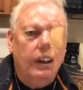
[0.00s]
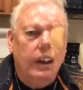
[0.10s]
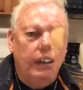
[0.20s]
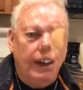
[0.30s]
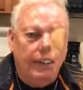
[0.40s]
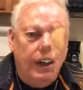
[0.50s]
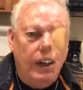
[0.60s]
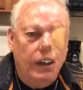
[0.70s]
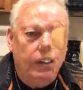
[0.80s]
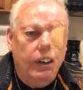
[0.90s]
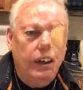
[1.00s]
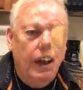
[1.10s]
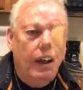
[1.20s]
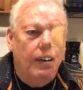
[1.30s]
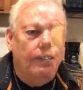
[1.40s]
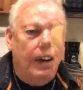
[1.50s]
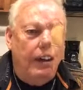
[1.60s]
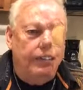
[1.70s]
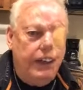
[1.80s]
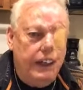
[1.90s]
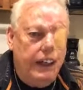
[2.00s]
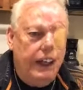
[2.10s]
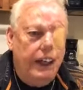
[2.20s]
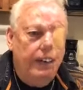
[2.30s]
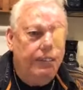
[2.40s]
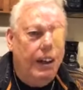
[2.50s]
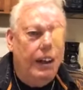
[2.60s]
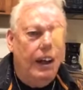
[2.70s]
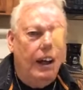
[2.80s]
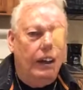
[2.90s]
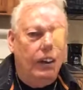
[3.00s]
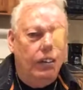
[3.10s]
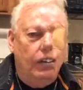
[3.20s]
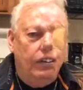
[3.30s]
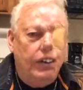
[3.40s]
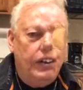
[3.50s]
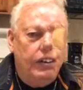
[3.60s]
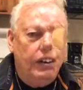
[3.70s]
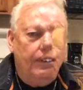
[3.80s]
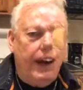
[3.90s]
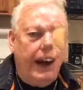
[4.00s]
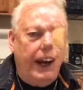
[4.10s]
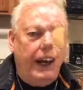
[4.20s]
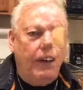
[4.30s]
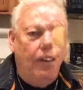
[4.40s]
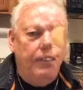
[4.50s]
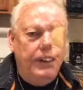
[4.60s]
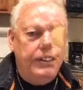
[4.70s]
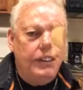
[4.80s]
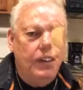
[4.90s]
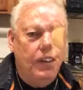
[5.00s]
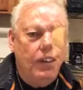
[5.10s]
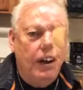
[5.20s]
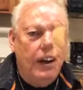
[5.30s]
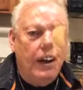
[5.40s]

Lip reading: If I'm hungry, my feet get up, I go to the refrigerator, my hand opens the door,